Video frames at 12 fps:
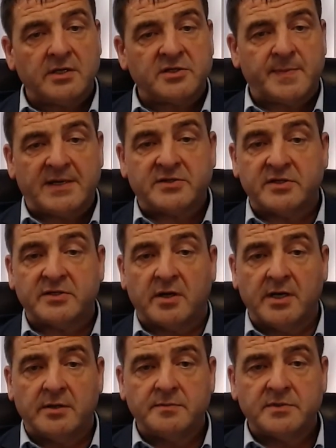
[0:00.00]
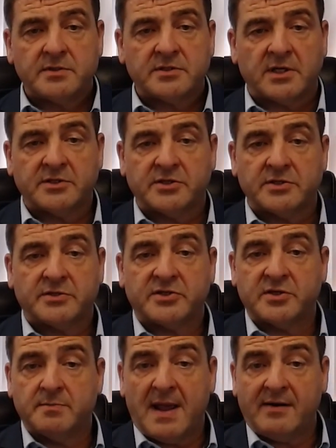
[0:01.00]
asbestos items such as
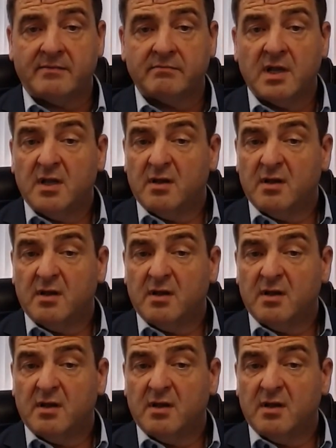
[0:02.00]
cement,